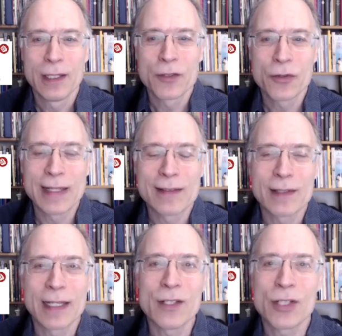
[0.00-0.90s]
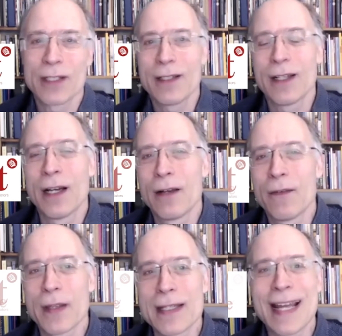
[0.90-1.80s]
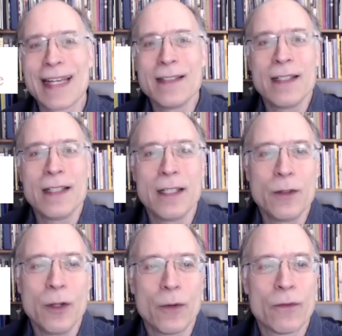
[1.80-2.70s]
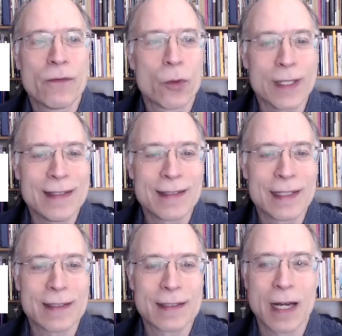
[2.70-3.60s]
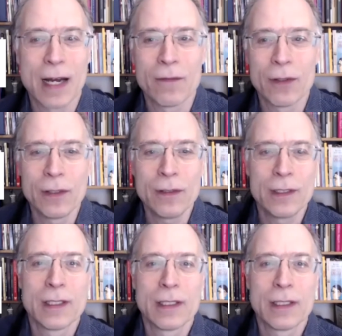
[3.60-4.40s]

translation of the 1946 novel